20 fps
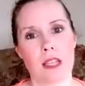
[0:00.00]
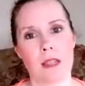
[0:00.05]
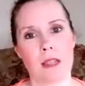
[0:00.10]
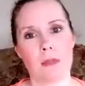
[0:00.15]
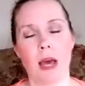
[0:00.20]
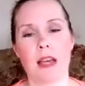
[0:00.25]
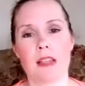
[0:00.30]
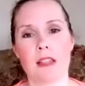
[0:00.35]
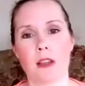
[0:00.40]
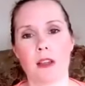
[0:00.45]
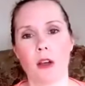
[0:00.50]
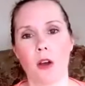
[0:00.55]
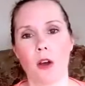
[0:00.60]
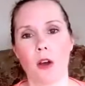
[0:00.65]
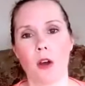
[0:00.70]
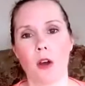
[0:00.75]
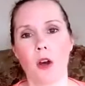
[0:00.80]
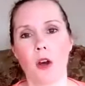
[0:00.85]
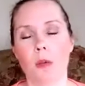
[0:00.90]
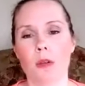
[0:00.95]
spouse at
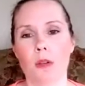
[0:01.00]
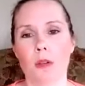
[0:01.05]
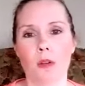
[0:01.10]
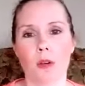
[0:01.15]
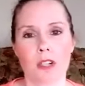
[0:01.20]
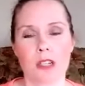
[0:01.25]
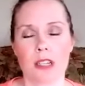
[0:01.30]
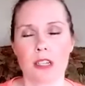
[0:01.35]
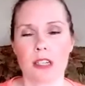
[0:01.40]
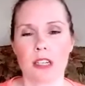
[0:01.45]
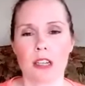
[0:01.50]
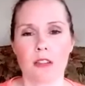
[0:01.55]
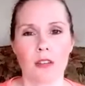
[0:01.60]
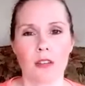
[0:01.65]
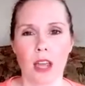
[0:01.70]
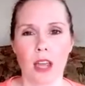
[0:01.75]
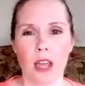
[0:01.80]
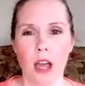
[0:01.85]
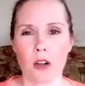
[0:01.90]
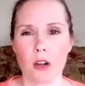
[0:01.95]
home who, or
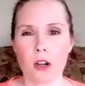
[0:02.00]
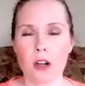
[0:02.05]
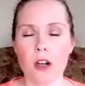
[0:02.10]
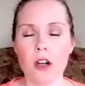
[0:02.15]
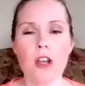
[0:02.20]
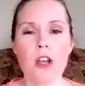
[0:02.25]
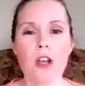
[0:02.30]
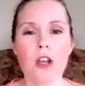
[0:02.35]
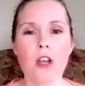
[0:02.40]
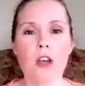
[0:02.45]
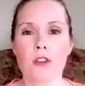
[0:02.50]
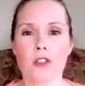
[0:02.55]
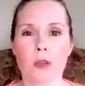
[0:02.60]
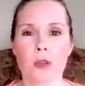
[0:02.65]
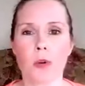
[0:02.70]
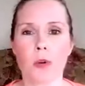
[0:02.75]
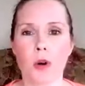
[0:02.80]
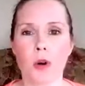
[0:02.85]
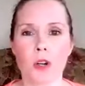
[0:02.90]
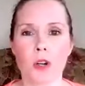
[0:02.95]
significant other who's
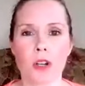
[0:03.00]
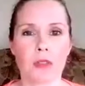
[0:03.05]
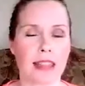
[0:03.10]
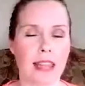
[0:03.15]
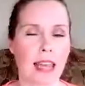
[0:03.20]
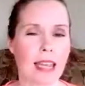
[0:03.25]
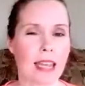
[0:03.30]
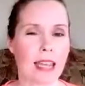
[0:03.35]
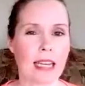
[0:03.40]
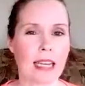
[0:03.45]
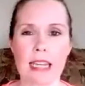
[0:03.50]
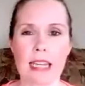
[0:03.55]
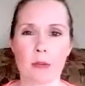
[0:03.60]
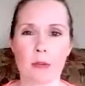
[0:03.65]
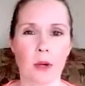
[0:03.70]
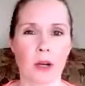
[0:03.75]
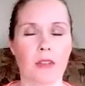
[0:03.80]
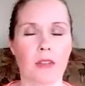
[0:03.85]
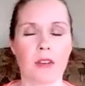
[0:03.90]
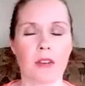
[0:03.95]
supportive, like they can eat
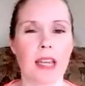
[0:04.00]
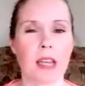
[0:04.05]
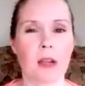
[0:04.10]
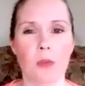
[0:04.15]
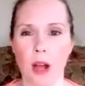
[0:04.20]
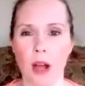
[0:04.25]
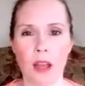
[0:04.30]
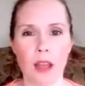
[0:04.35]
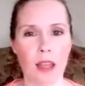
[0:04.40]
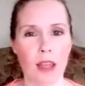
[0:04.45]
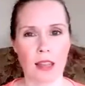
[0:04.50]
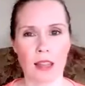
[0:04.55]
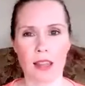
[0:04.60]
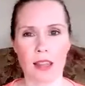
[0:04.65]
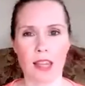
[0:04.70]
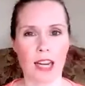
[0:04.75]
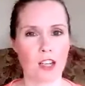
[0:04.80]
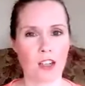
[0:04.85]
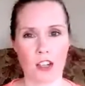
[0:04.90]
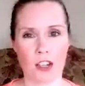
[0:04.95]
whatever they want
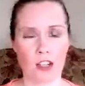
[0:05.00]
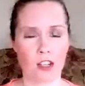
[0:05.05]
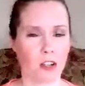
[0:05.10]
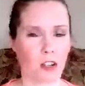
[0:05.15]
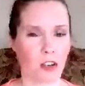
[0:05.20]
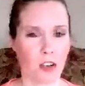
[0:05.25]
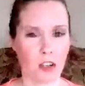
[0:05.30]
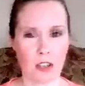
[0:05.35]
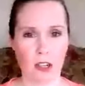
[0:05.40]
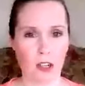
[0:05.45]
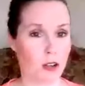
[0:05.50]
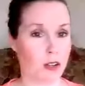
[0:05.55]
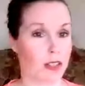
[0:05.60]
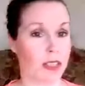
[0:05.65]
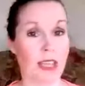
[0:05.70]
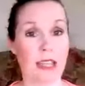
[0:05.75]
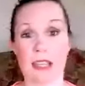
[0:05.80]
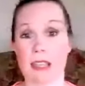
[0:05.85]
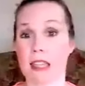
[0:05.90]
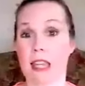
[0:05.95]
and they just are,
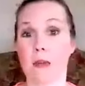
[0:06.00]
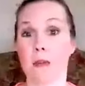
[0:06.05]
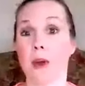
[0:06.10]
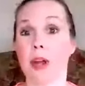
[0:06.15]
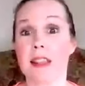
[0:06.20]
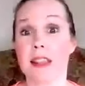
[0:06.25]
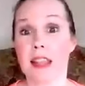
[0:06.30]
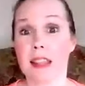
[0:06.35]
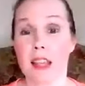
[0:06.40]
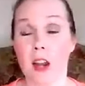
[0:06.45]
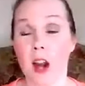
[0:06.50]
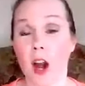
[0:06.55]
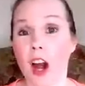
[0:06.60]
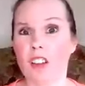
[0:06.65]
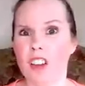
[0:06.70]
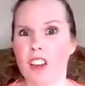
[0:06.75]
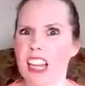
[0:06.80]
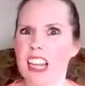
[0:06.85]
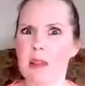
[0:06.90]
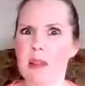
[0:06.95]
stay the same weight that they
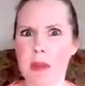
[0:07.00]
are, right?